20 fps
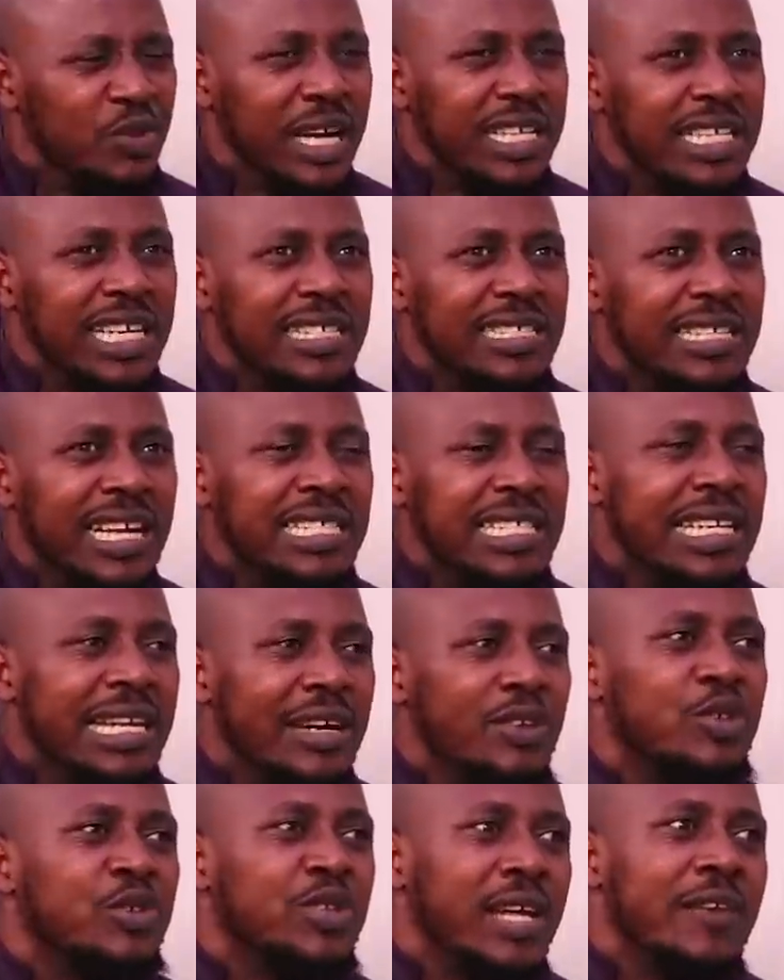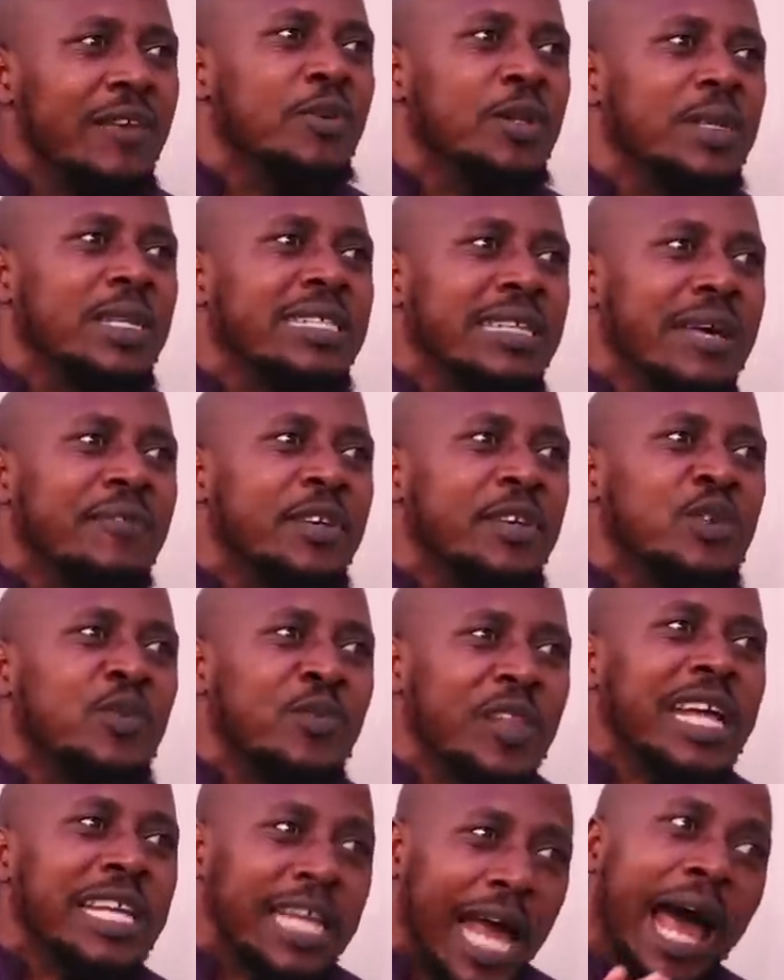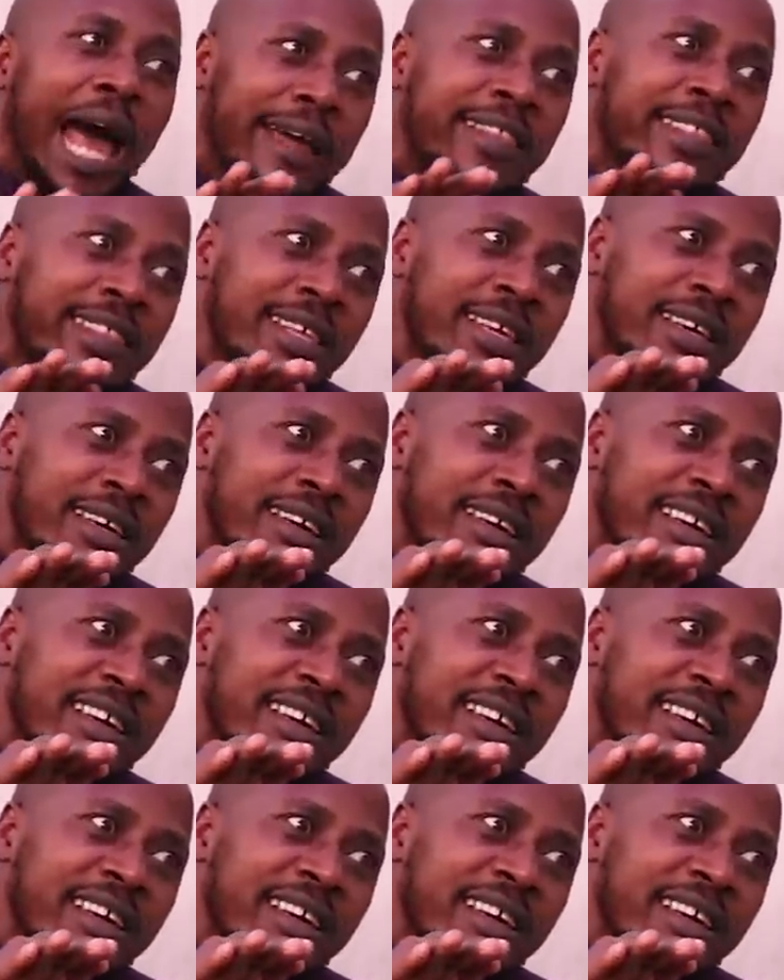and you can naturally now drive on the surface of that earth